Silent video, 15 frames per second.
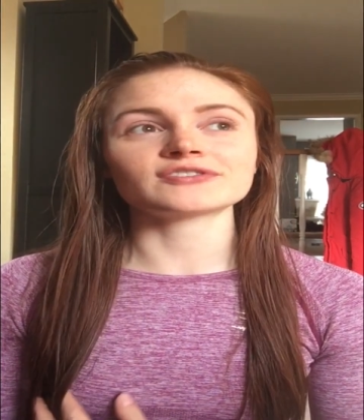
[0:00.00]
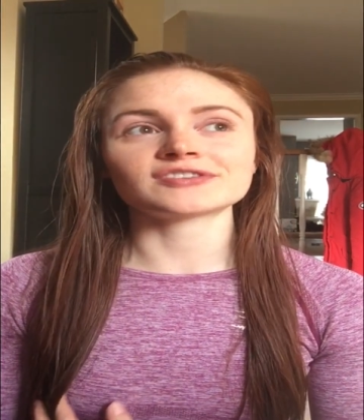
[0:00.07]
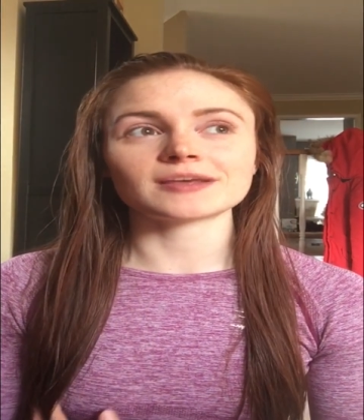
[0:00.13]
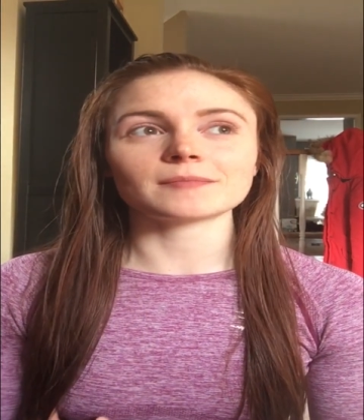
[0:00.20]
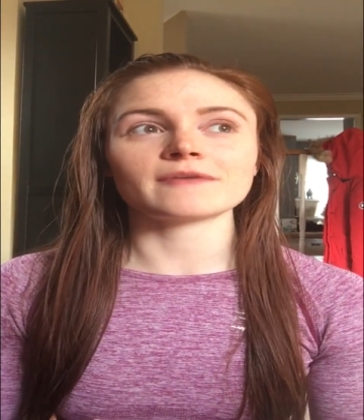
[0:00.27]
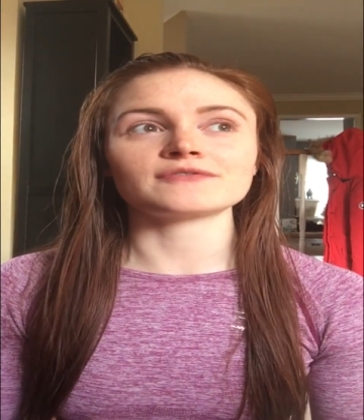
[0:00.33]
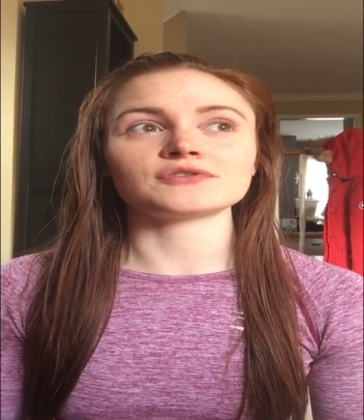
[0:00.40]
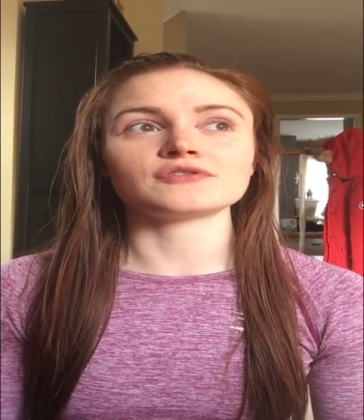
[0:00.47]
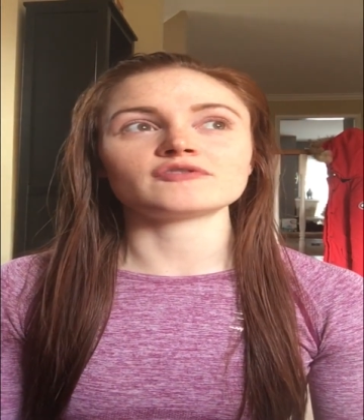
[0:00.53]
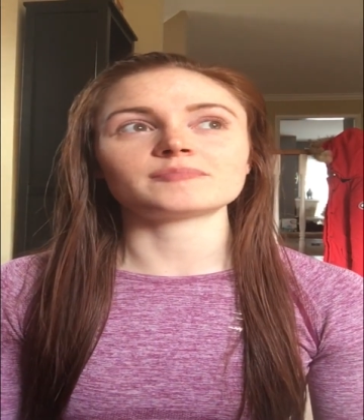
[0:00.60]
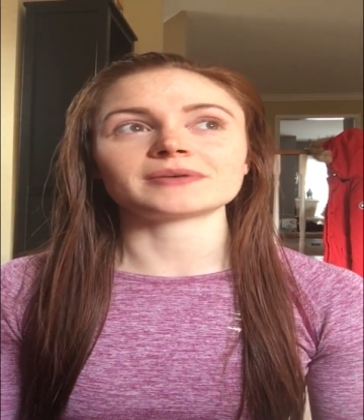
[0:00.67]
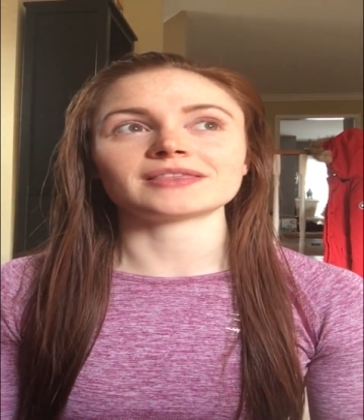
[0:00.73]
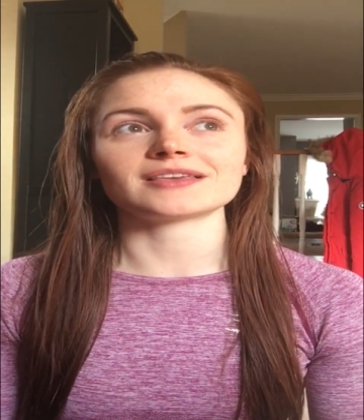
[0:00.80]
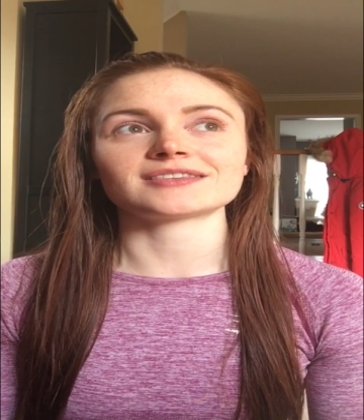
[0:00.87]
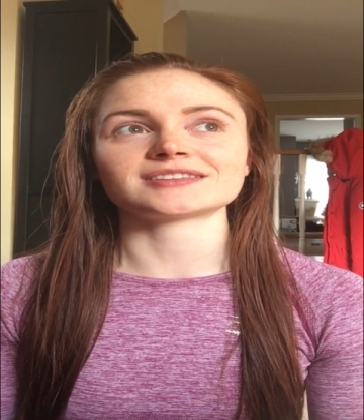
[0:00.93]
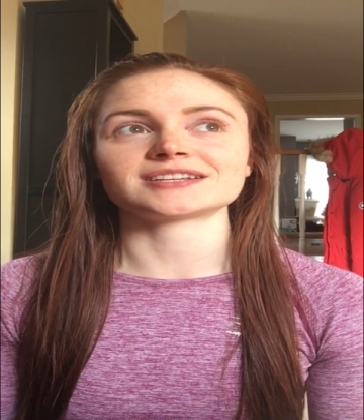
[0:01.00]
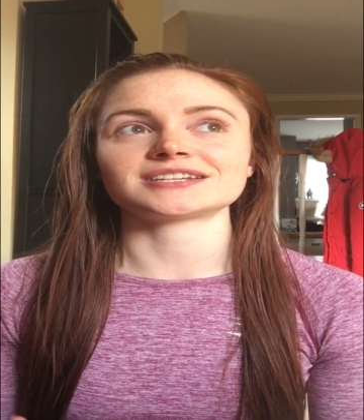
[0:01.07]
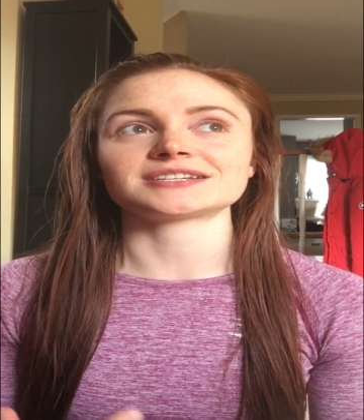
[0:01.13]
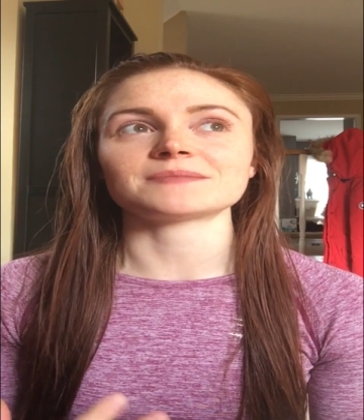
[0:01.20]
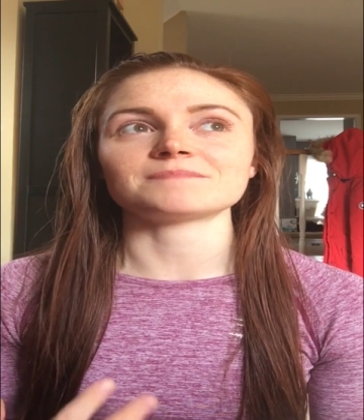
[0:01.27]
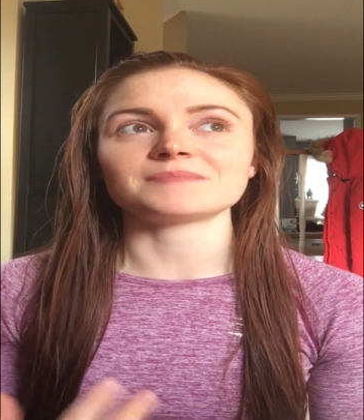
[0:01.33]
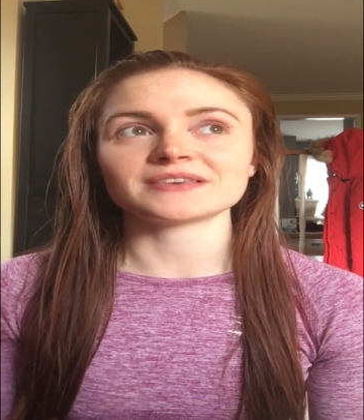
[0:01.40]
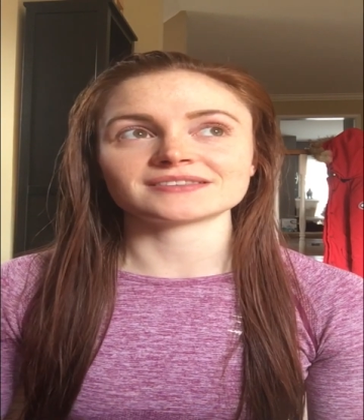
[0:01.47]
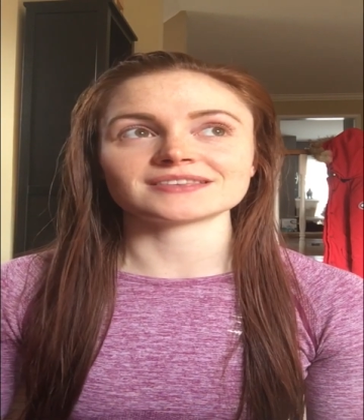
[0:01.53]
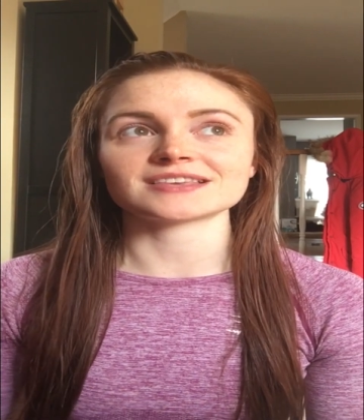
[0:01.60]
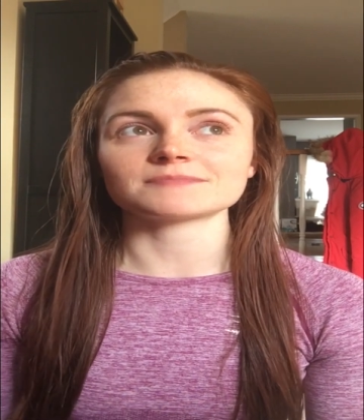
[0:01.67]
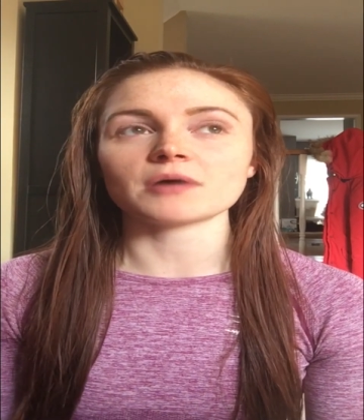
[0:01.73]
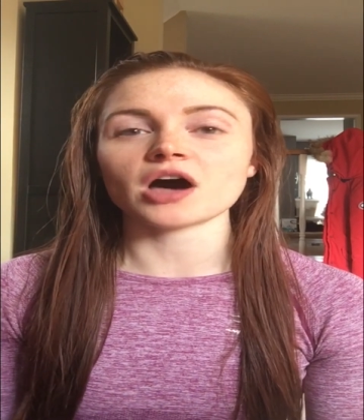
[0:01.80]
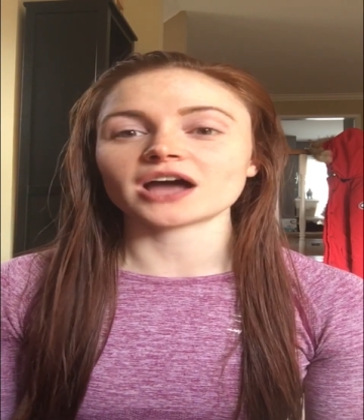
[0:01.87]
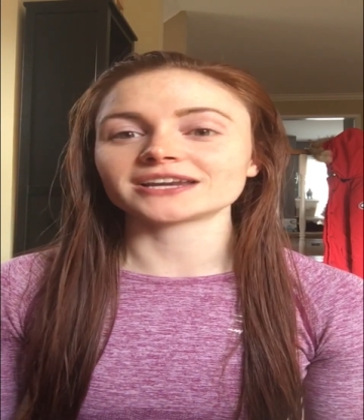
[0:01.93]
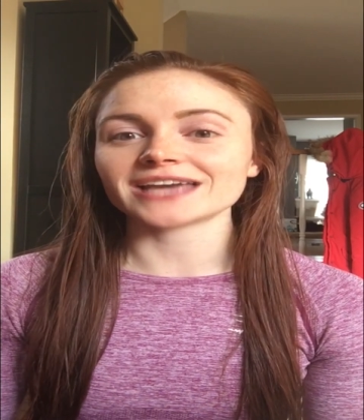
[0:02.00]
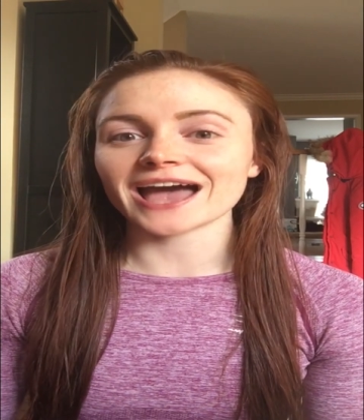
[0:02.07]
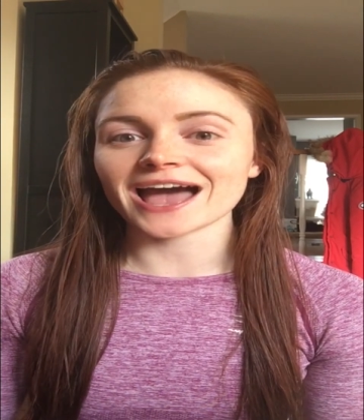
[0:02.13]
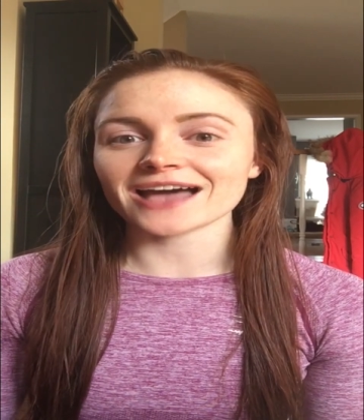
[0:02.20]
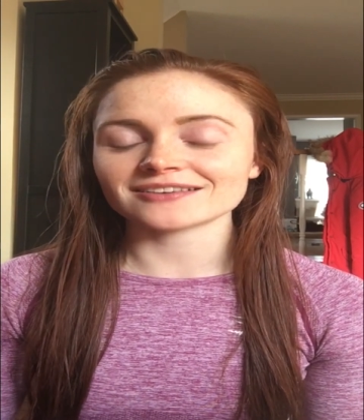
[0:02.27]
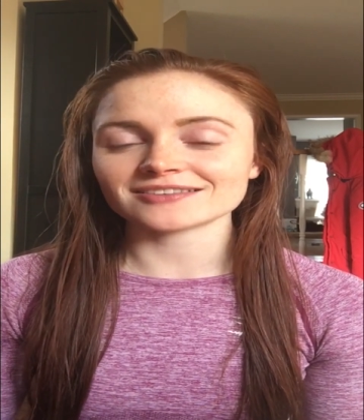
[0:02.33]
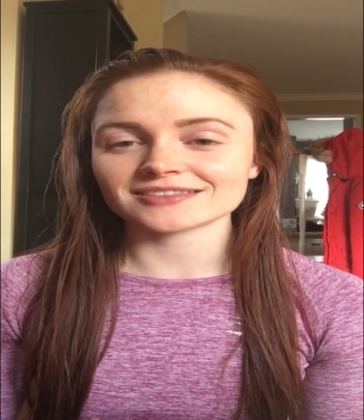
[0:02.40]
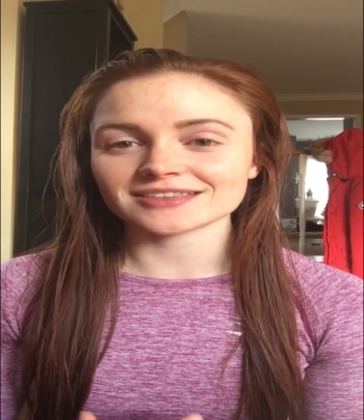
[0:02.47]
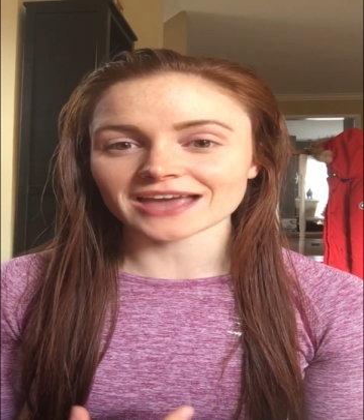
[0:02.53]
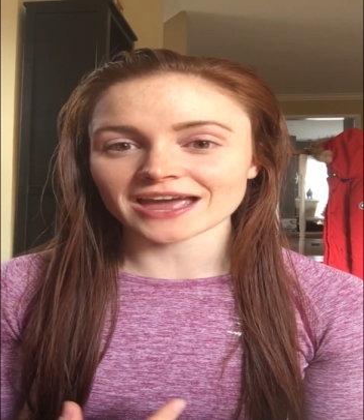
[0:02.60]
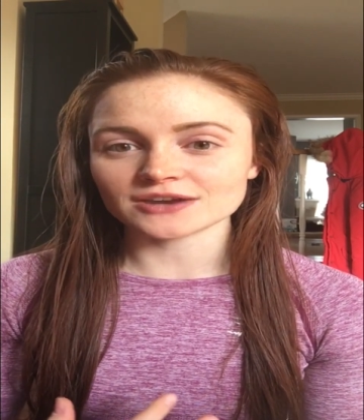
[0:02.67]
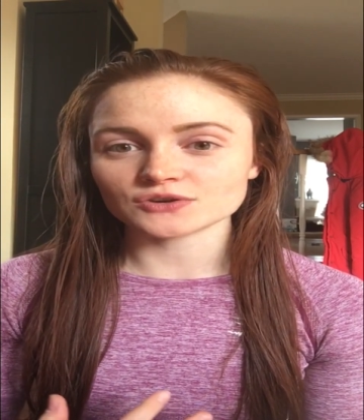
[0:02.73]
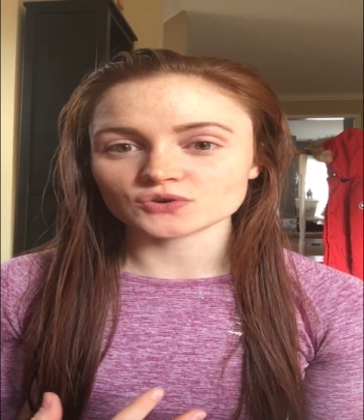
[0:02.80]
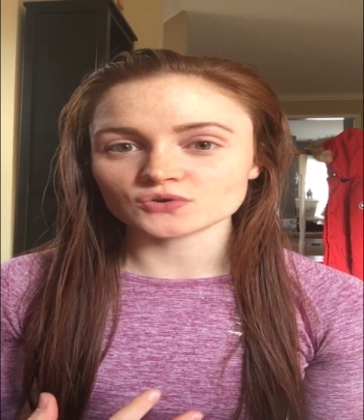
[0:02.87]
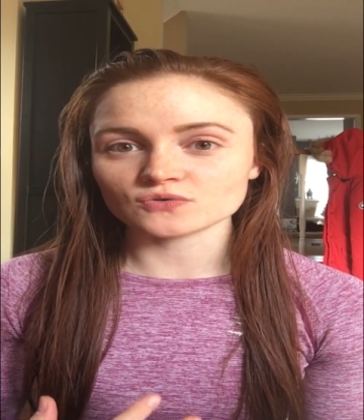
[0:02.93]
some of you who've been listening to business podcasts and